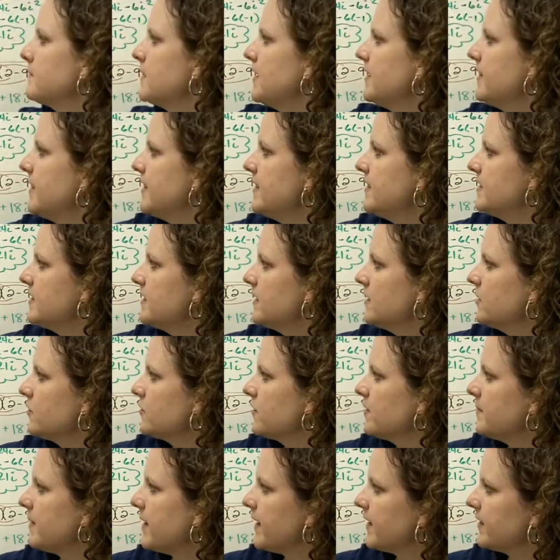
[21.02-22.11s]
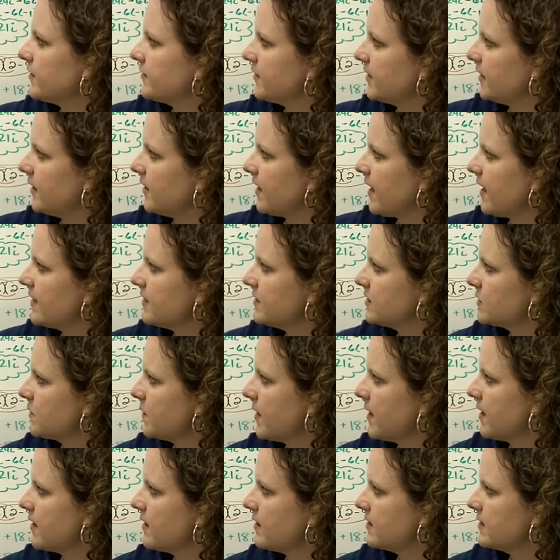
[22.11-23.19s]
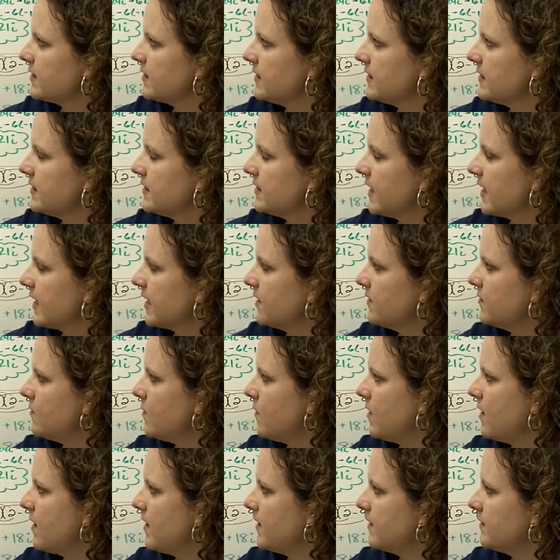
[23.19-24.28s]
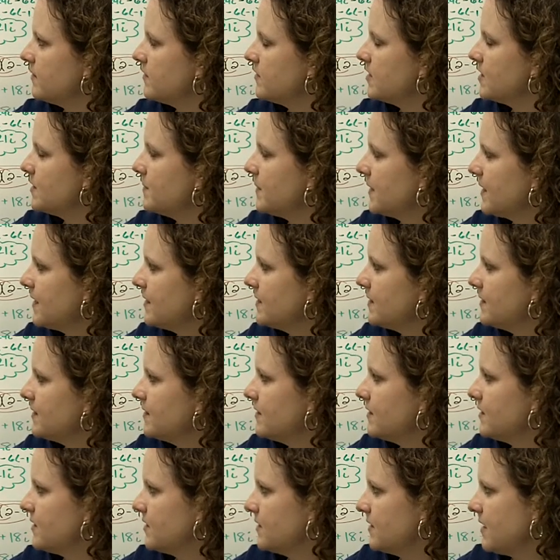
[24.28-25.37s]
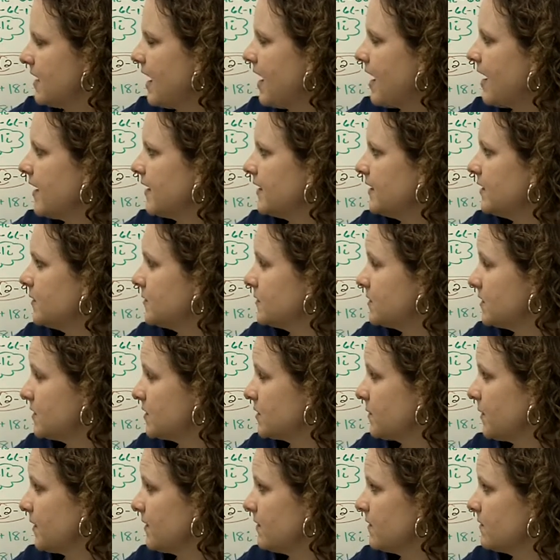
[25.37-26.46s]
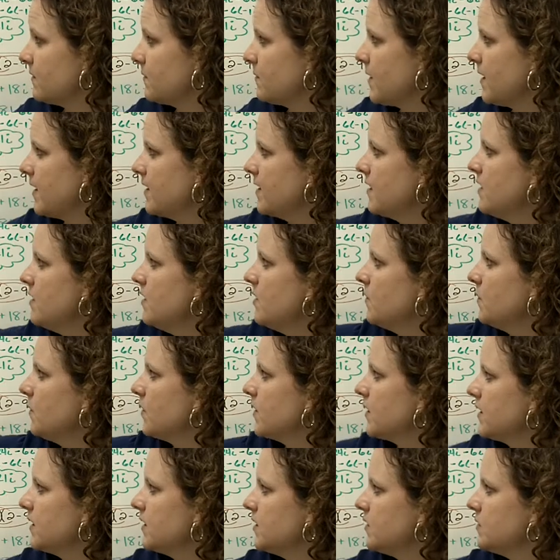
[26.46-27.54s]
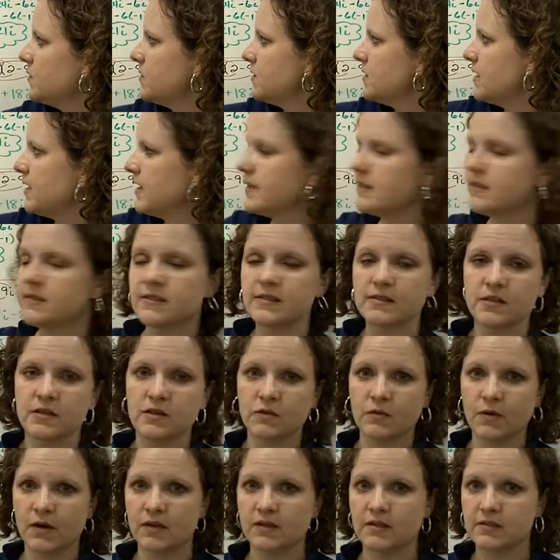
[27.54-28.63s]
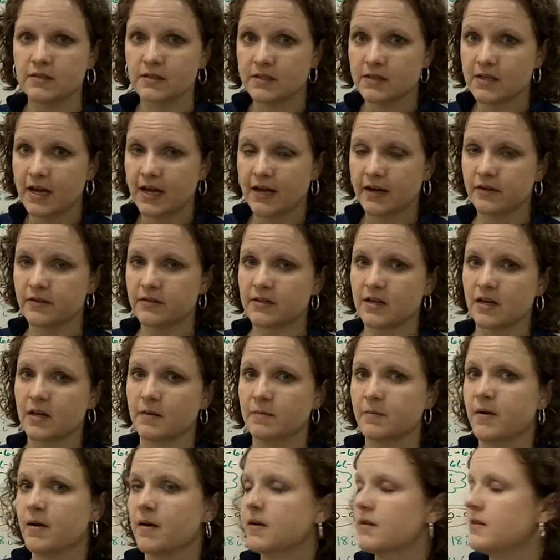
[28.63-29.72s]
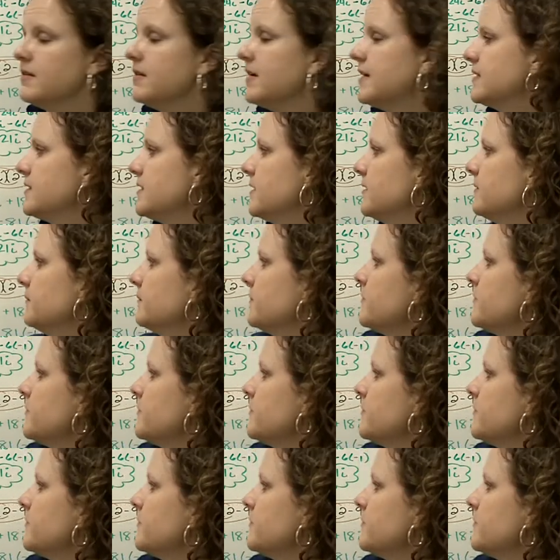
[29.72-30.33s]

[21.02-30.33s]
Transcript: And then a little reminder here, I squared is -1, just because this I equals the square root of 1. We're going to use this throughout this entire second part of the lesson.